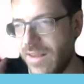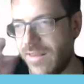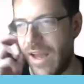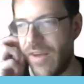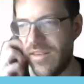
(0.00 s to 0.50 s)
as it
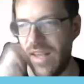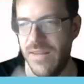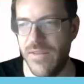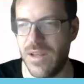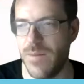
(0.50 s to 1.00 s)
does
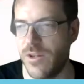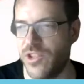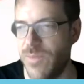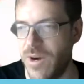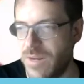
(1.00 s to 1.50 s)
outside of the
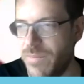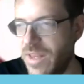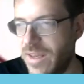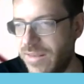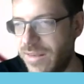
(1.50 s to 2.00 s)
commercial
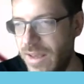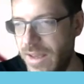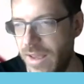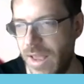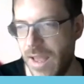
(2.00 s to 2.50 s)
marketplace,
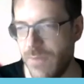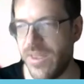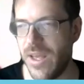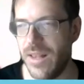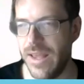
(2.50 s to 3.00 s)
and
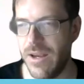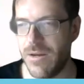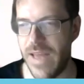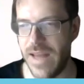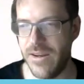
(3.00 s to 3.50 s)
with that
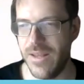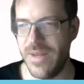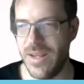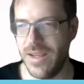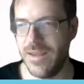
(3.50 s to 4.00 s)
layer of
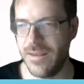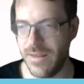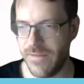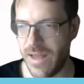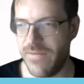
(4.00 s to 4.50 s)
anonymity,
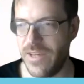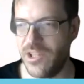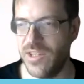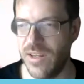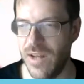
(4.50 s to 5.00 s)
fan
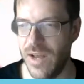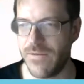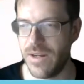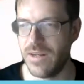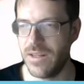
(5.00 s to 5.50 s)
fiction can
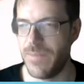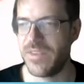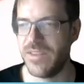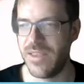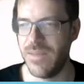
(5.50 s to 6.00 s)
offer a
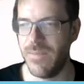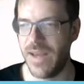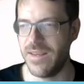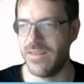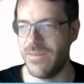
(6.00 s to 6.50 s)
glimpse into the
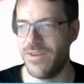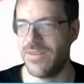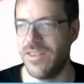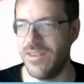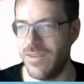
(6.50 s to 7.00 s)
mind of the
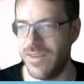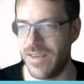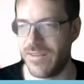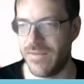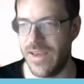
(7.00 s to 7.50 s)
most
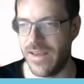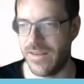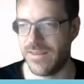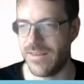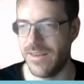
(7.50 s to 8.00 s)
enthusiastic
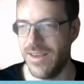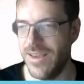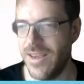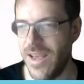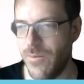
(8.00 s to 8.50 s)
fans.
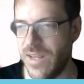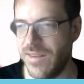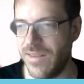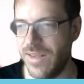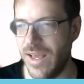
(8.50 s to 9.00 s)
And we
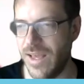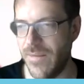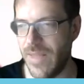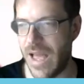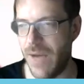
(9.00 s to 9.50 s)
can see
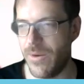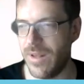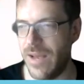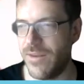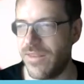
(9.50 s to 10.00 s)
how it
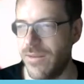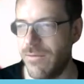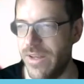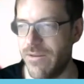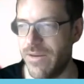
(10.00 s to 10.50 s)
allows the
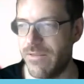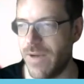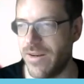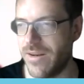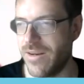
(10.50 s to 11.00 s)
reader and
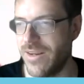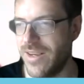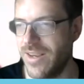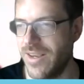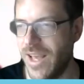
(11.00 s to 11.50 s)
writer
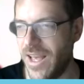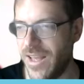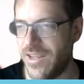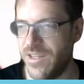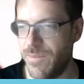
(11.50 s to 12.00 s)

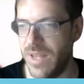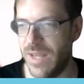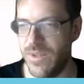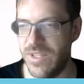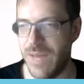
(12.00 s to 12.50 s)
to
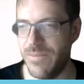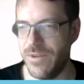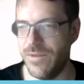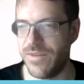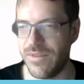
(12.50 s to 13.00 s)
play with
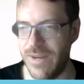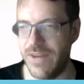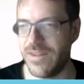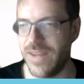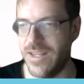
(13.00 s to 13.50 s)
taboos
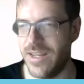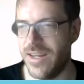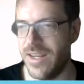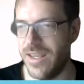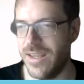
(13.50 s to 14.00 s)
around
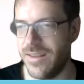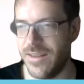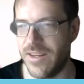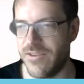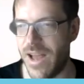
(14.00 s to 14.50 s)
identity
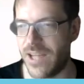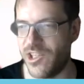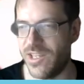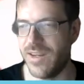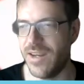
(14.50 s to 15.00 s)
and
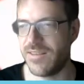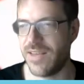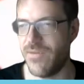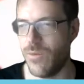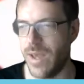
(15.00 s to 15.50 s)
attraction in a
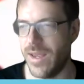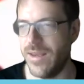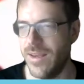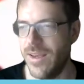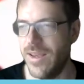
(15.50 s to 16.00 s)
safe
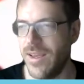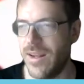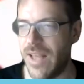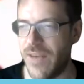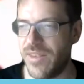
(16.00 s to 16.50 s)
way.
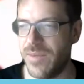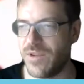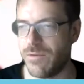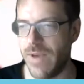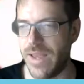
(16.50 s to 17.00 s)
It allows them
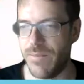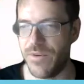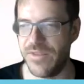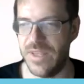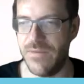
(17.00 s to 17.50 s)
to right
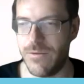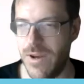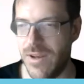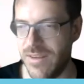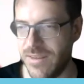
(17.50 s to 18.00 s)
perceived
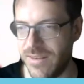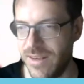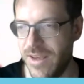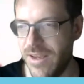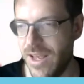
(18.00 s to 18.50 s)

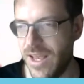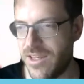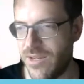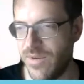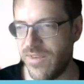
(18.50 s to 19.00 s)
wrongs,
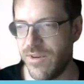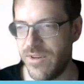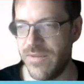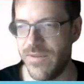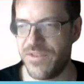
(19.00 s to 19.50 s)
to
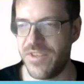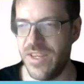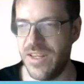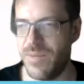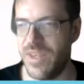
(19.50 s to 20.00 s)
insert
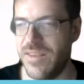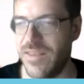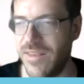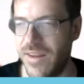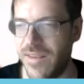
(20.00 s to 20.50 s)
diversity into
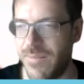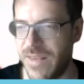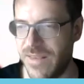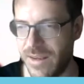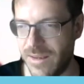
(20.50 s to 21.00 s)
places that it's
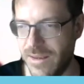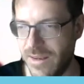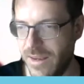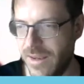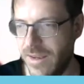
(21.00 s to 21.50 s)
missing.